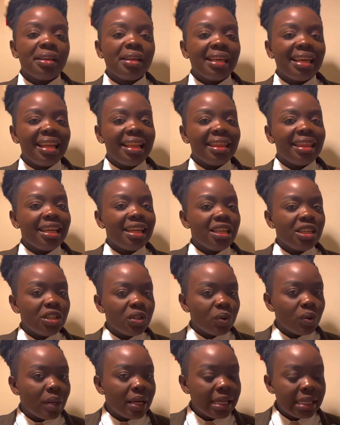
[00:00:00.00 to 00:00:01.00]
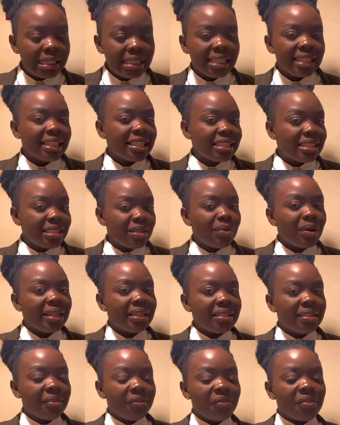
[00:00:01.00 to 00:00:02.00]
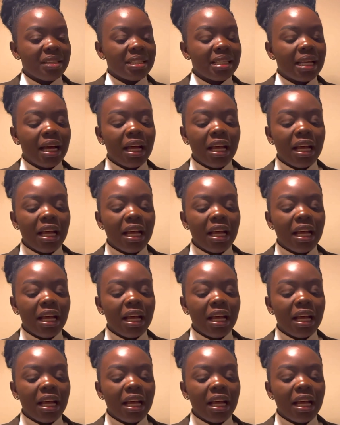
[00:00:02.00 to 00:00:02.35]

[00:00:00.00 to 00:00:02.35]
in the US, is C1D visa.